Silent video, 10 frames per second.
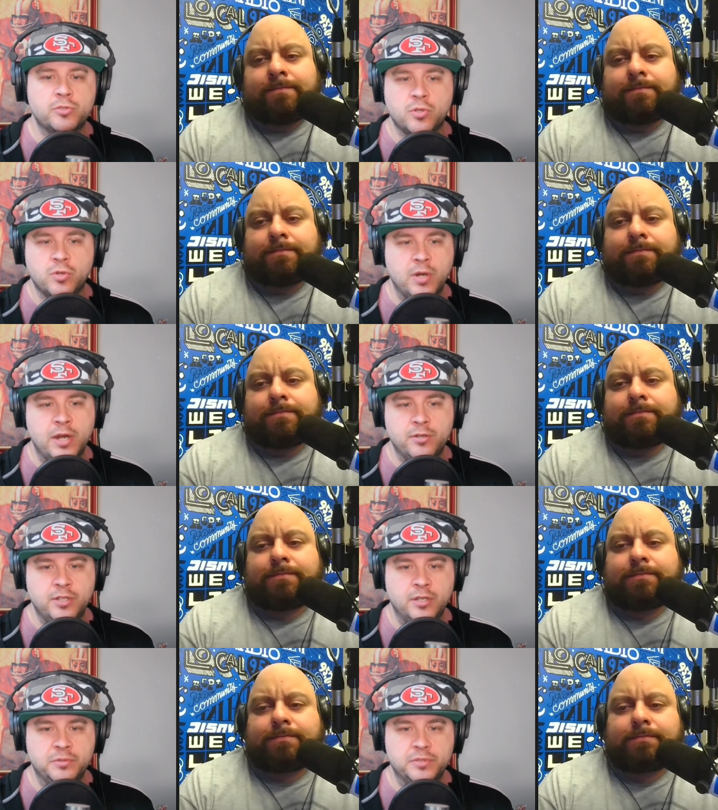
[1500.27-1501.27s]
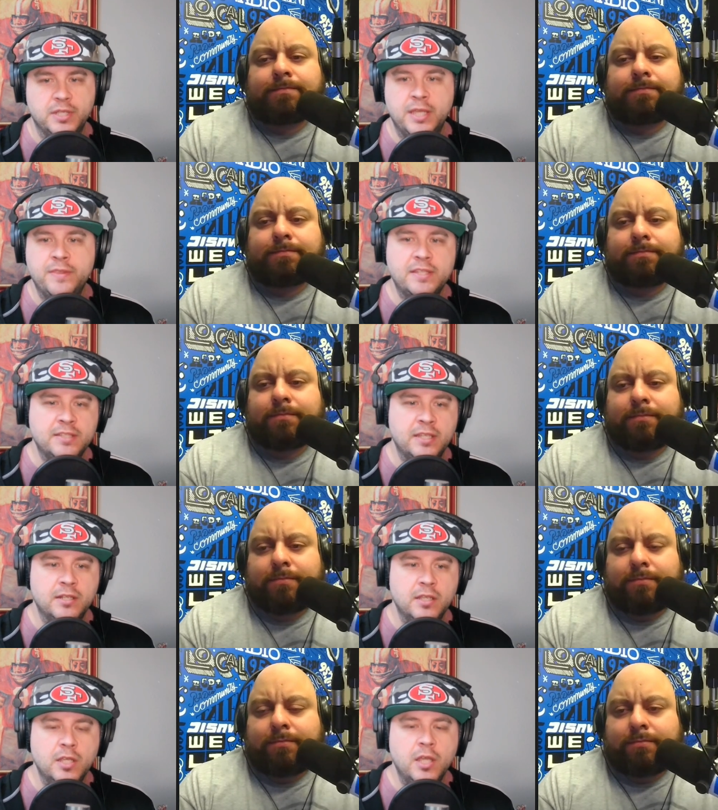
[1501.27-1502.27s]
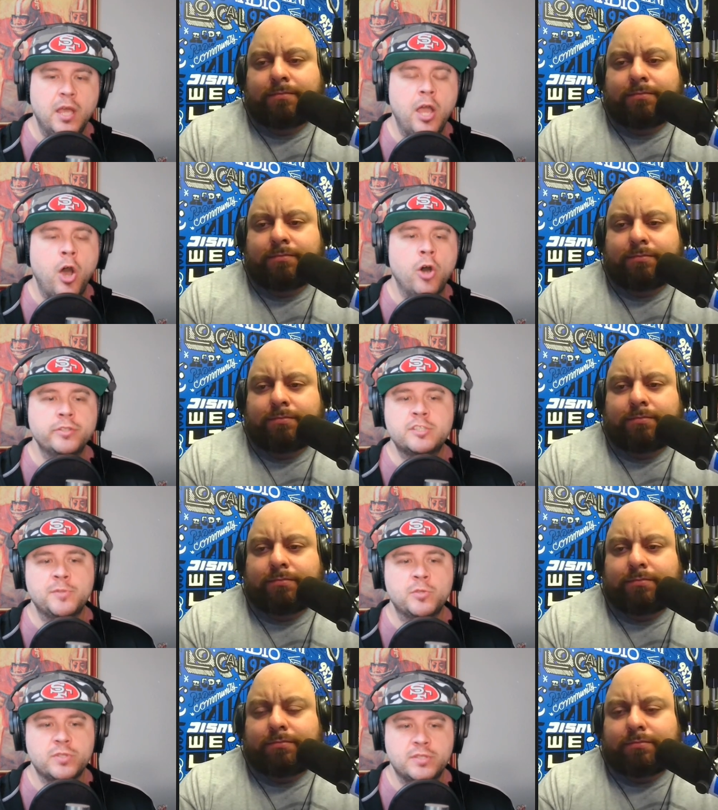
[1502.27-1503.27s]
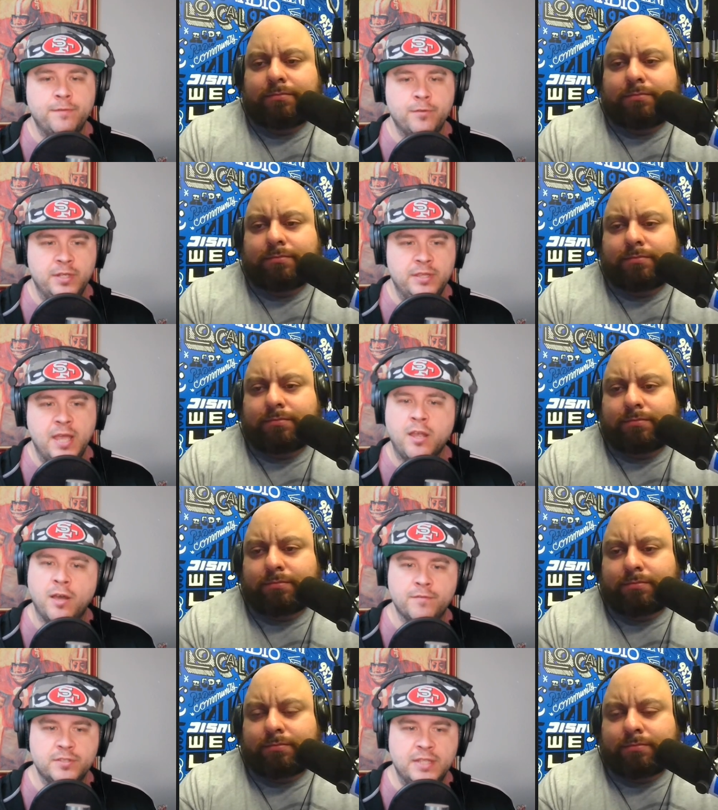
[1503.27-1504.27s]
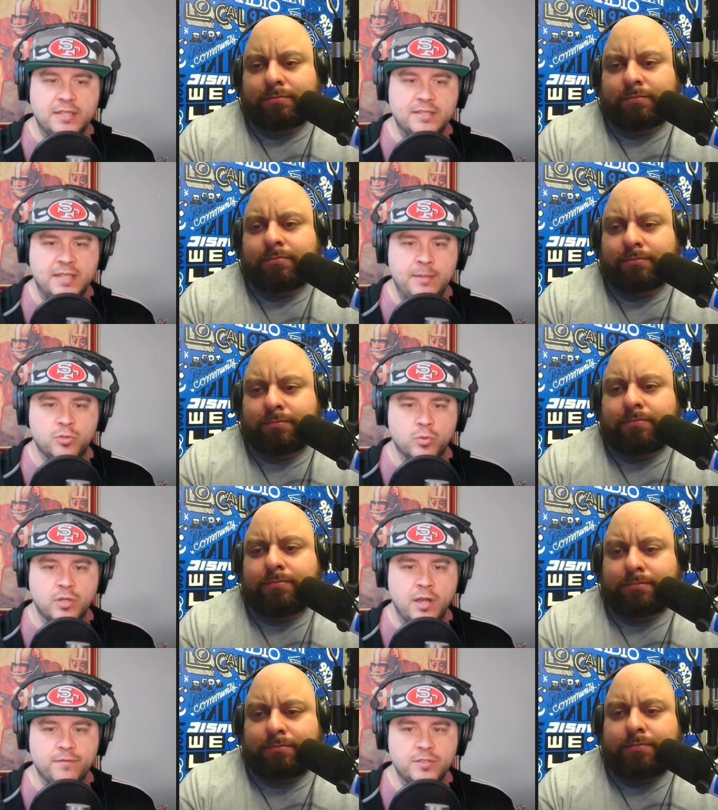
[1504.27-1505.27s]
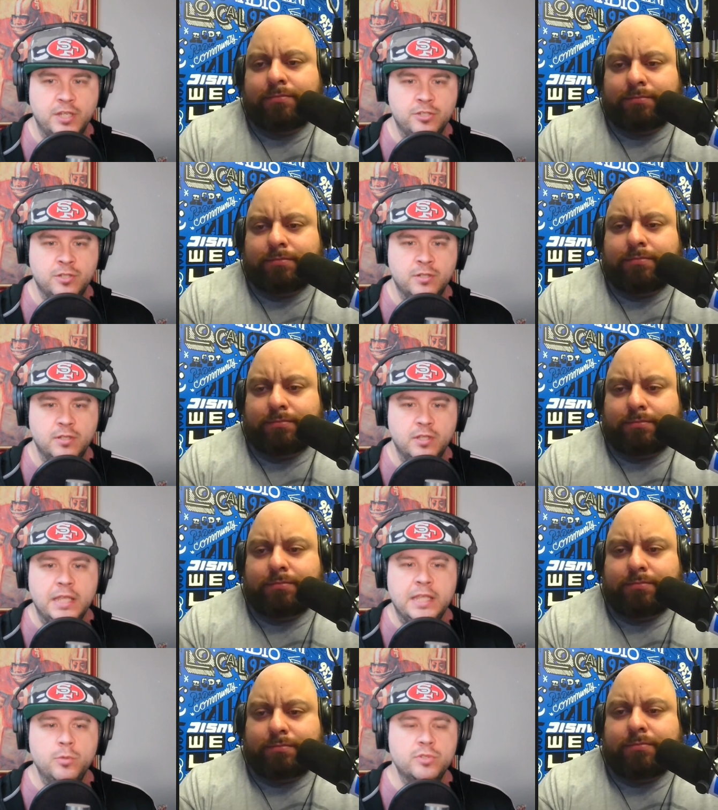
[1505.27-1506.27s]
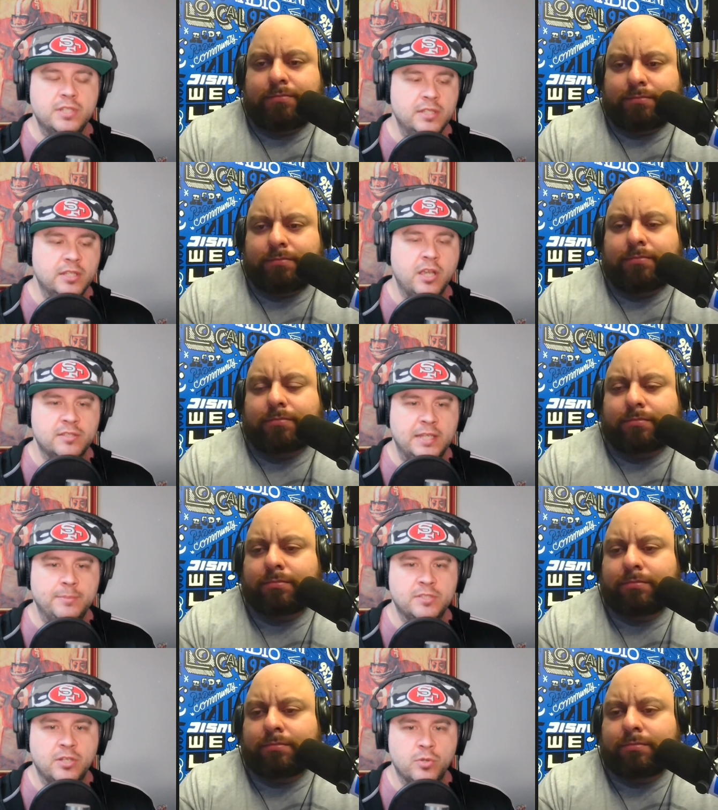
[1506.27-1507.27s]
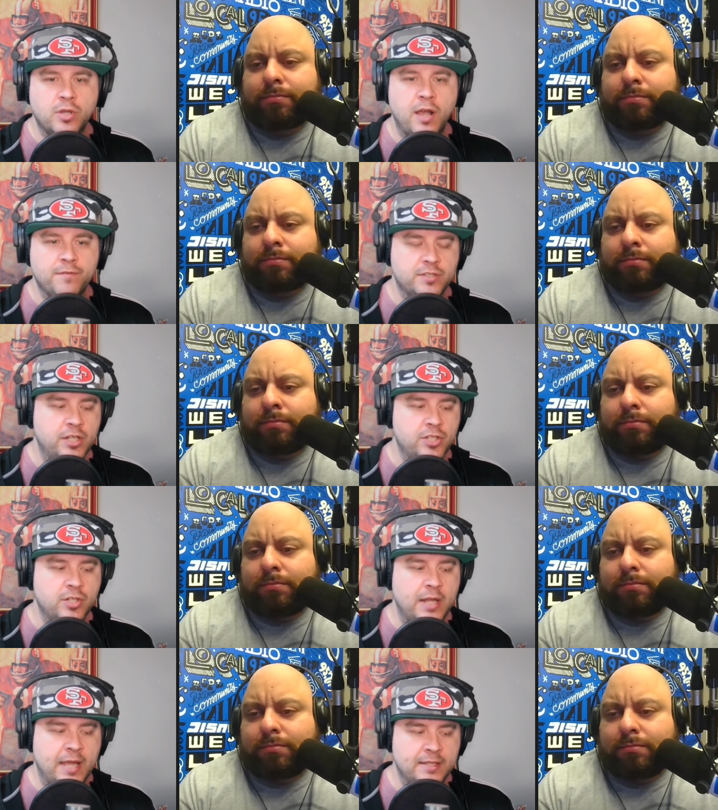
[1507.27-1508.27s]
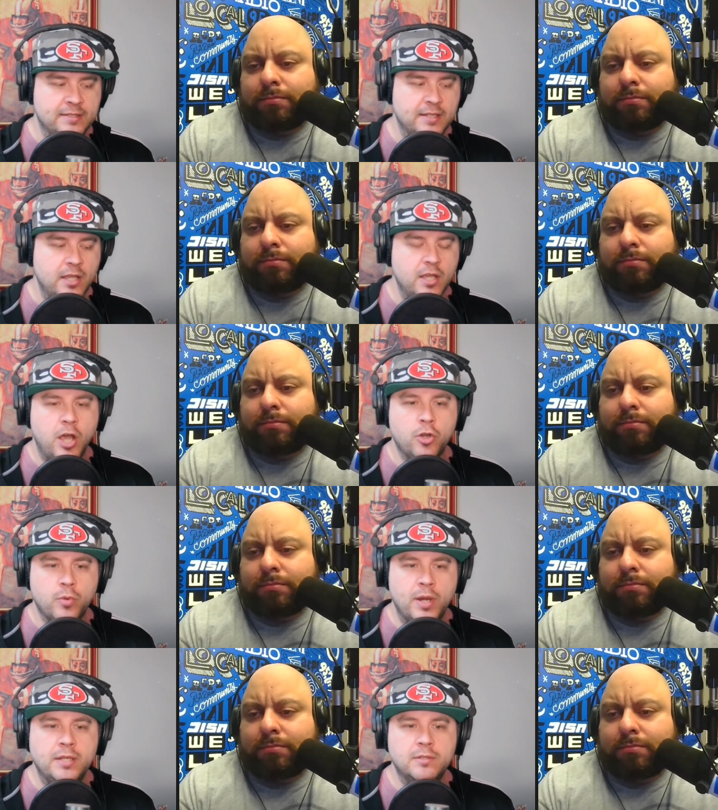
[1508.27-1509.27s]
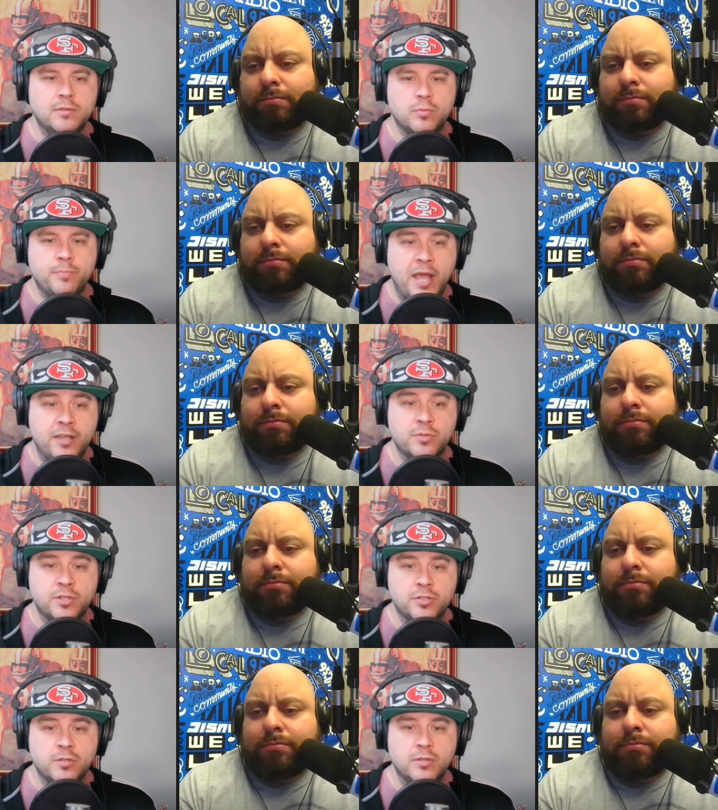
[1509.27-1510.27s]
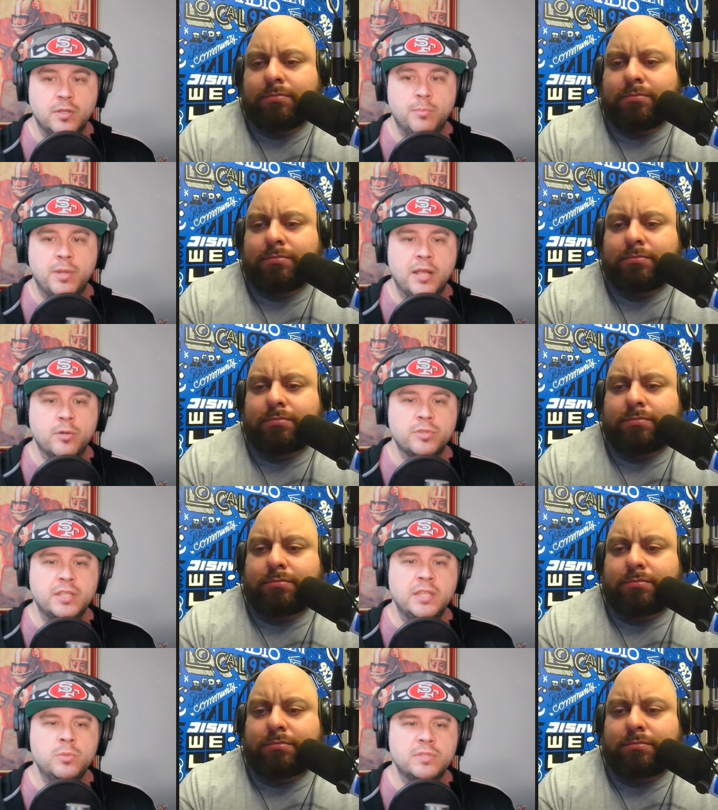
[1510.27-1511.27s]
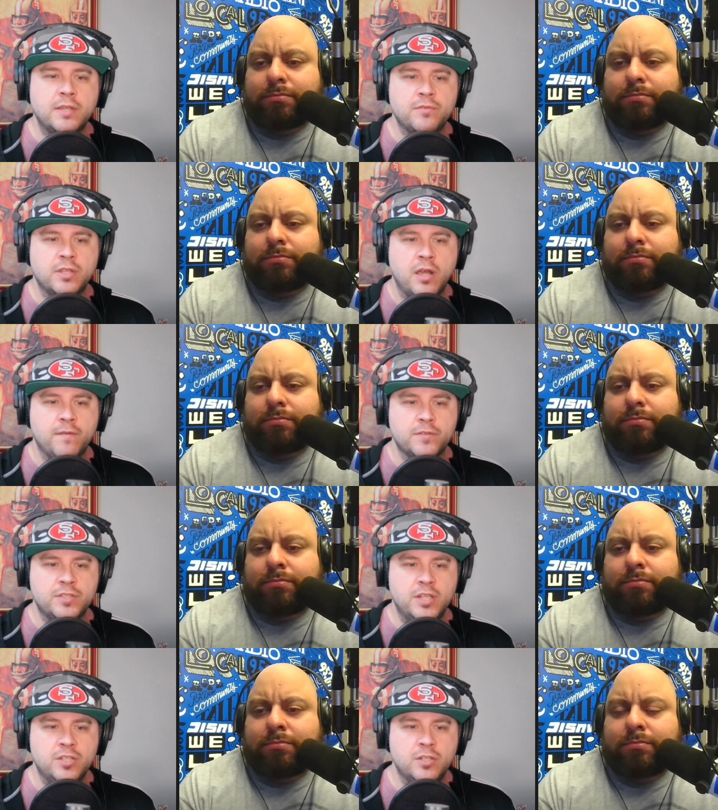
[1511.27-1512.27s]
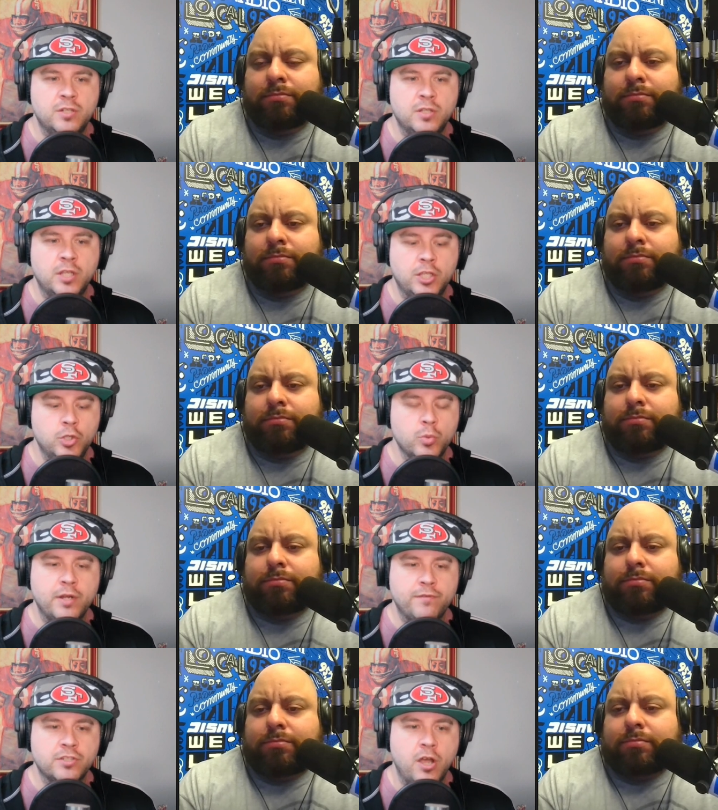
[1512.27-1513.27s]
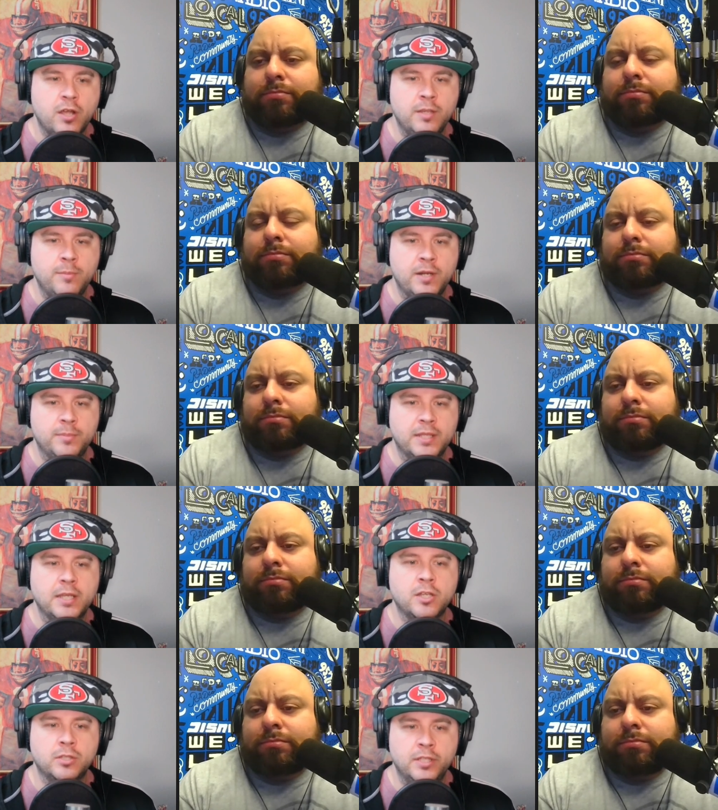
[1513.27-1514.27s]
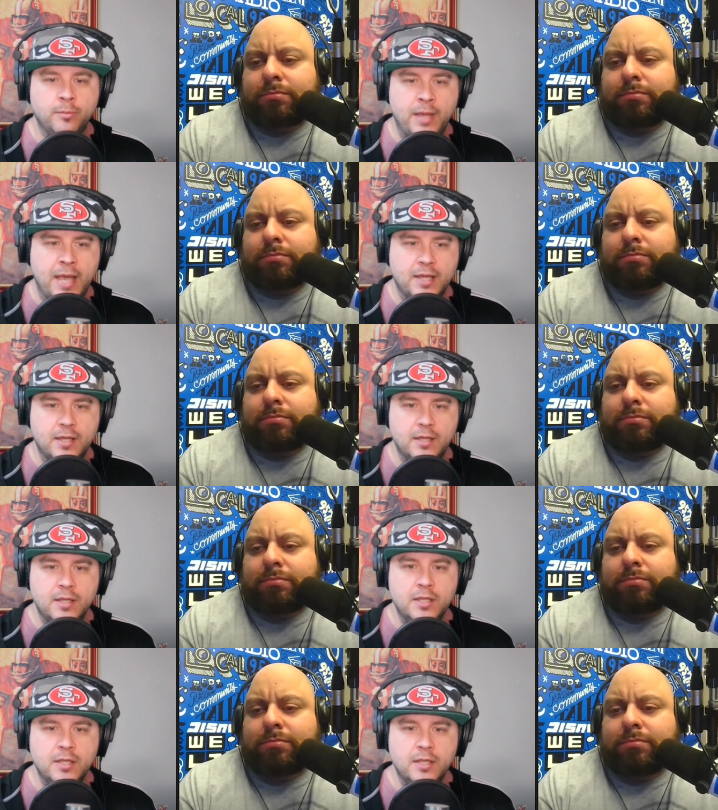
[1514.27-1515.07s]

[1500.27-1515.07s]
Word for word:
Speaker 1: Bosa or Aaron Donald, and that's it. Aldon Smith was never in that conver- that same sort of conversation. He was in the same sort of conversation as a great pass rusher, but I don't think he was ever in the conversation. Like, you were never talking about him like a Khalil Mack.